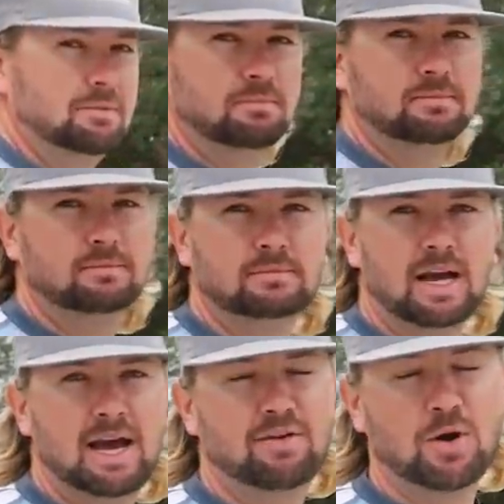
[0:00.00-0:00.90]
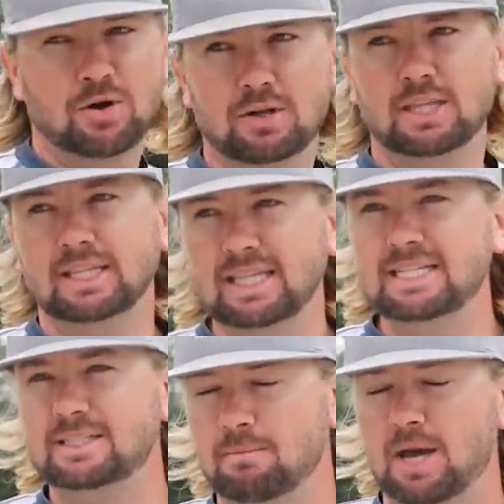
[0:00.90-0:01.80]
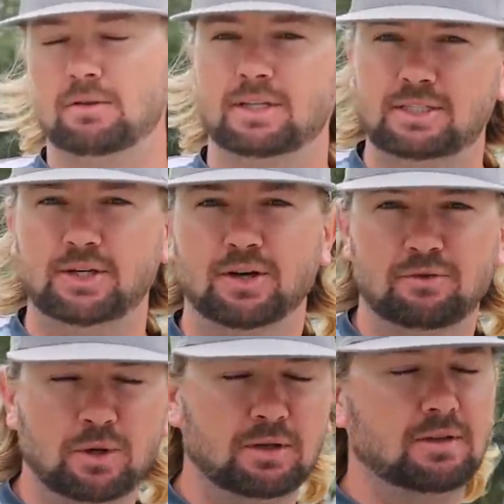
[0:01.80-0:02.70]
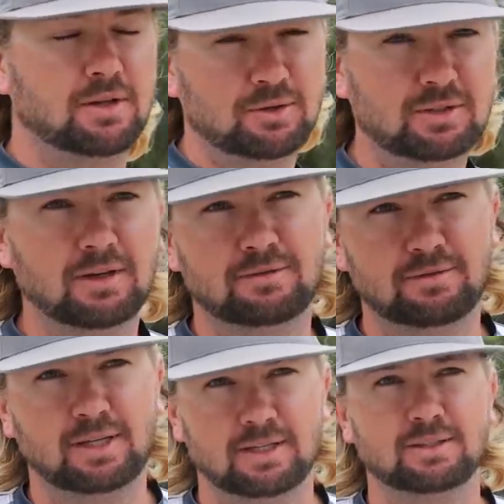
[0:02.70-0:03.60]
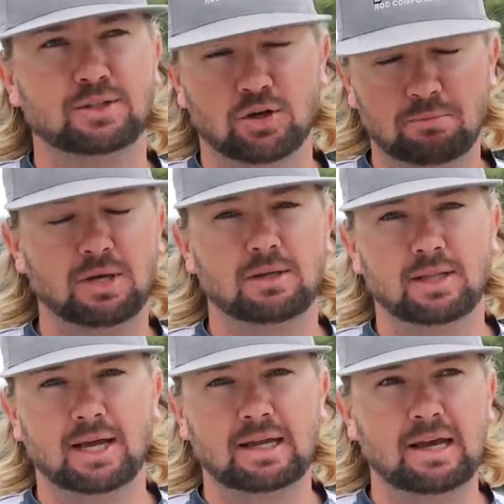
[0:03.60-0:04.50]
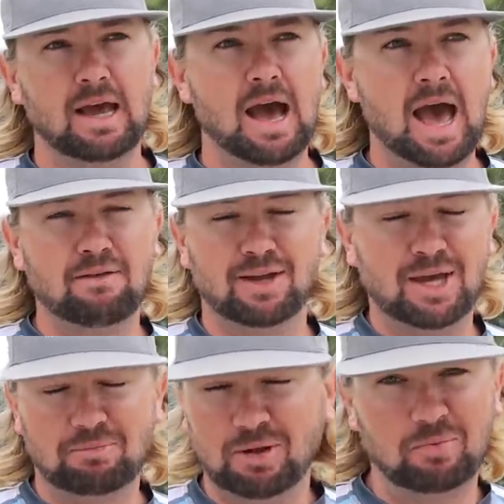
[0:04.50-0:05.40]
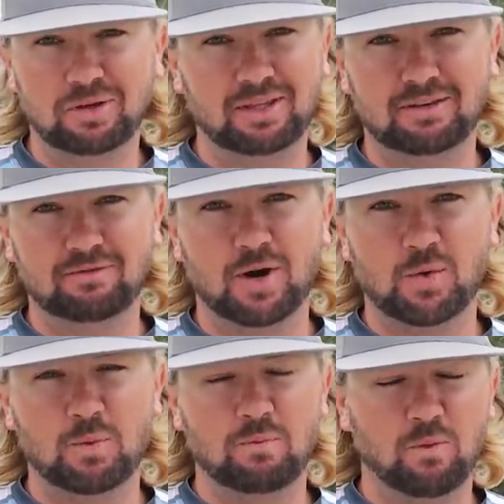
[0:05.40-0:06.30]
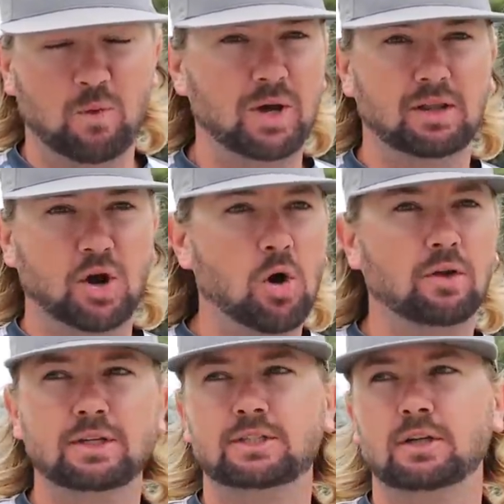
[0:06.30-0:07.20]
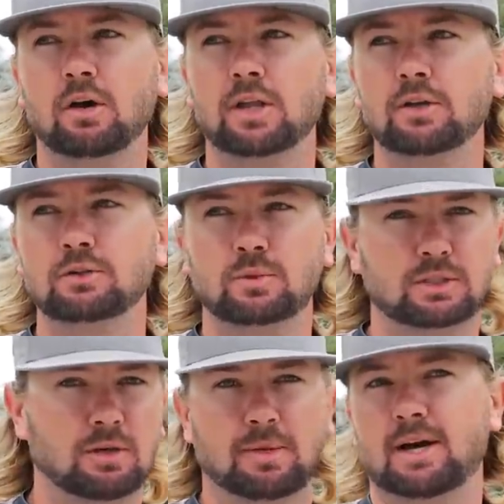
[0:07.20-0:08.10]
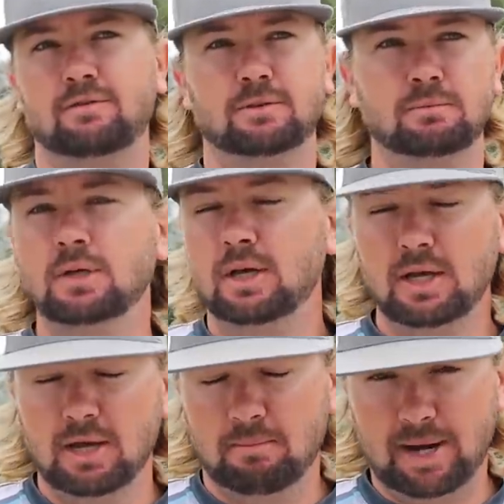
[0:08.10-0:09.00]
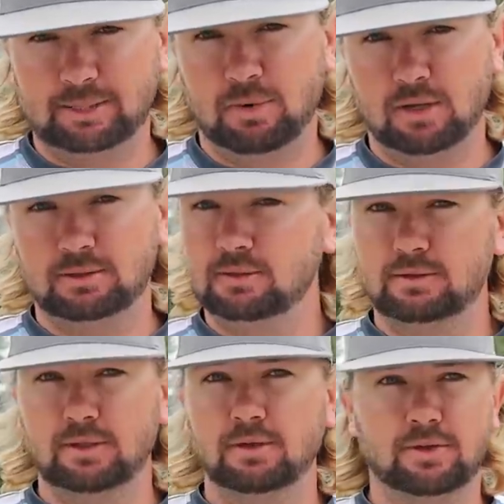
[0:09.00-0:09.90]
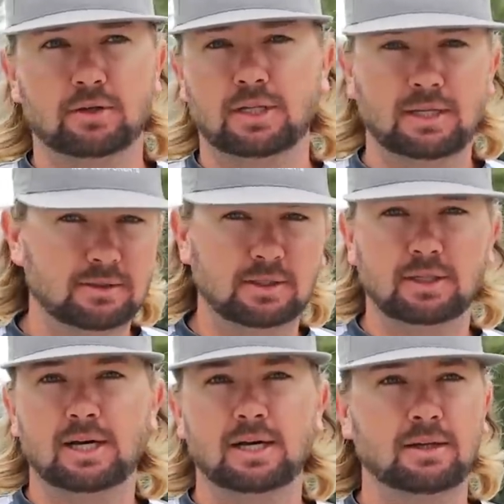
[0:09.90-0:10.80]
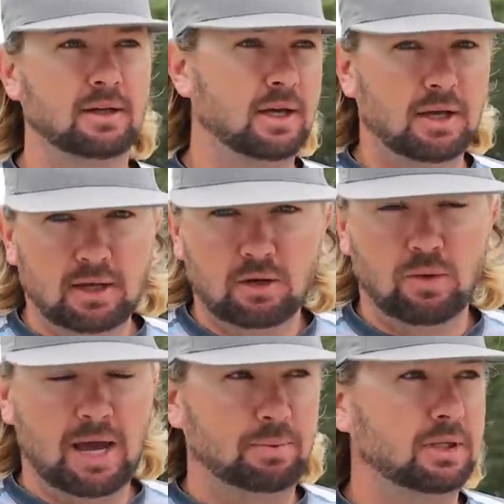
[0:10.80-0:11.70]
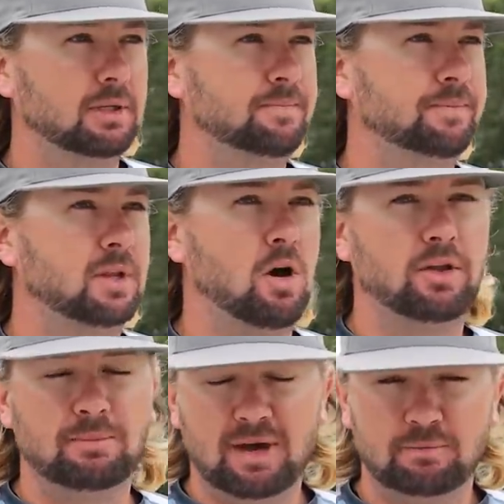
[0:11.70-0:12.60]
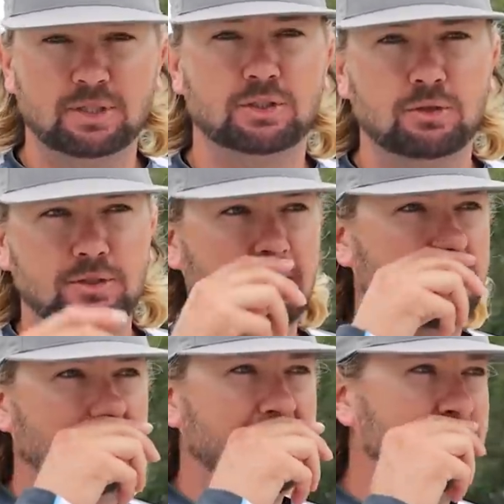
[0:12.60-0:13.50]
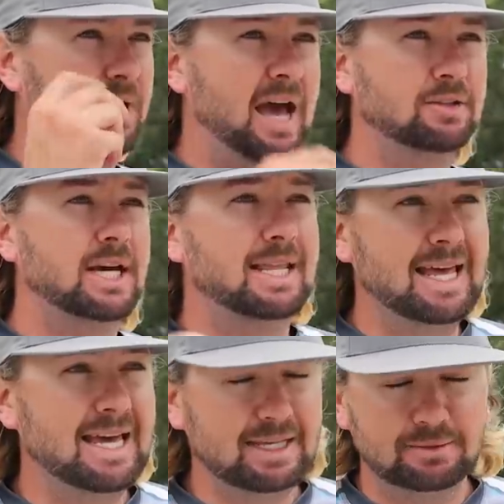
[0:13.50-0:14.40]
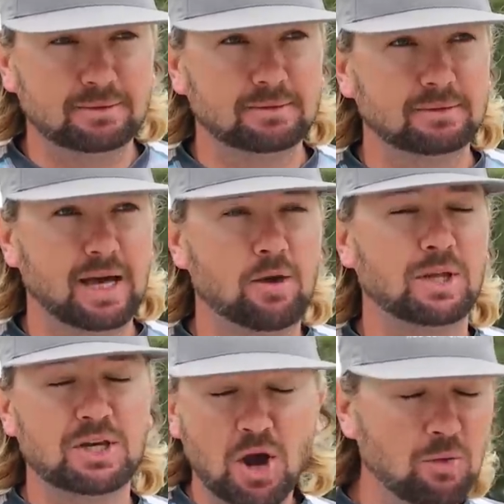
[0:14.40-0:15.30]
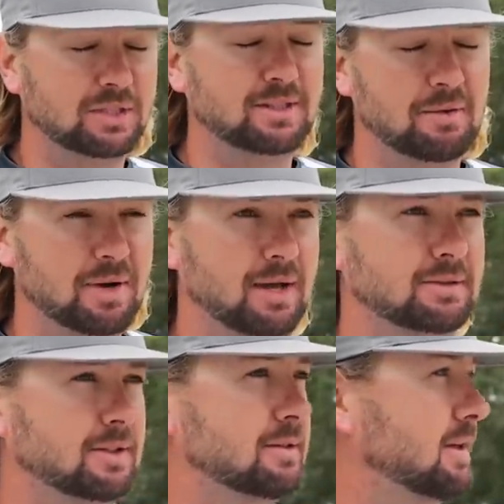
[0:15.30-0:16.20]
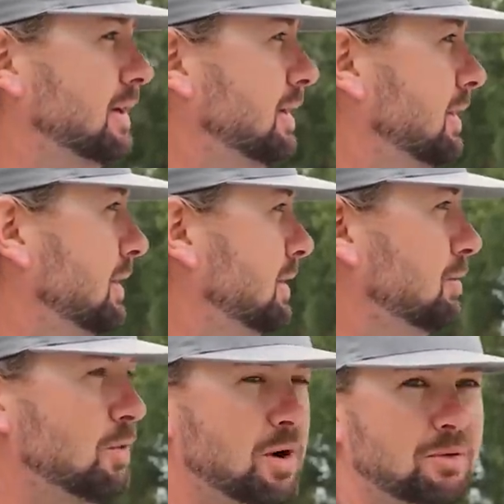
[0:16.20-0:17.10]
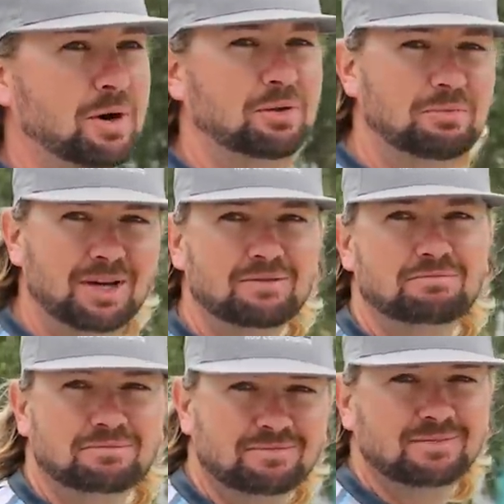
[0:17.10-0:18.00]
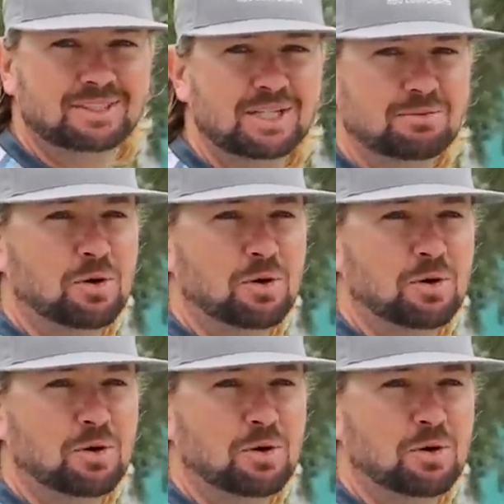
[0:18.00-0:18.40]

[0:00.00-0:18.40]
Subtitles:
in. I have heard the least amount this year of what the new stuff is gonna be. Like, I haven't kept up with it very well at all this year. All I know is what's coming out from my sponsors, you know, 13, Sunline, Rapala. All of them have a bunch of new stuff coming out, but outside of that, I don't really know what's coming out, so we'll walk around a little bit, see some